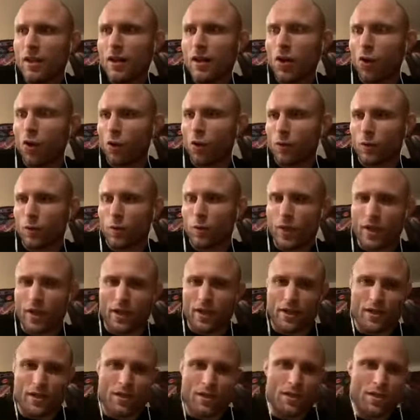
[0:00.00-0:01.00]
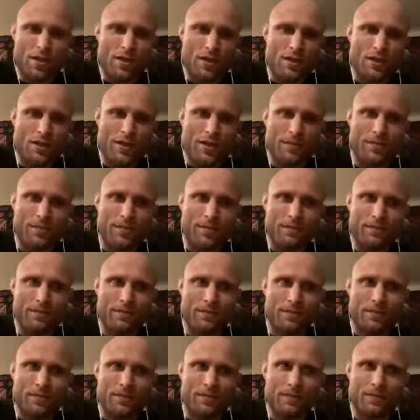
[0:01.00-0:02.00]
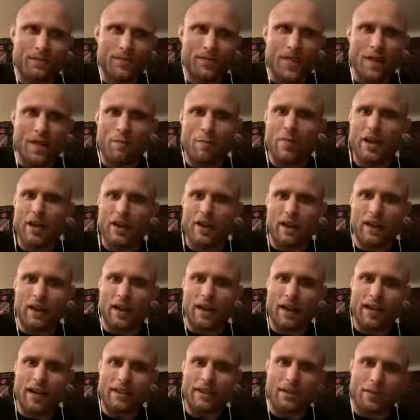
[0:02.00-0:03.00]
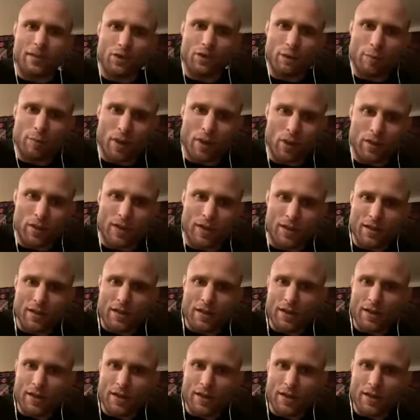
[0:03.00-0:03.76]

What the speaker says: always the better guy than your opponents.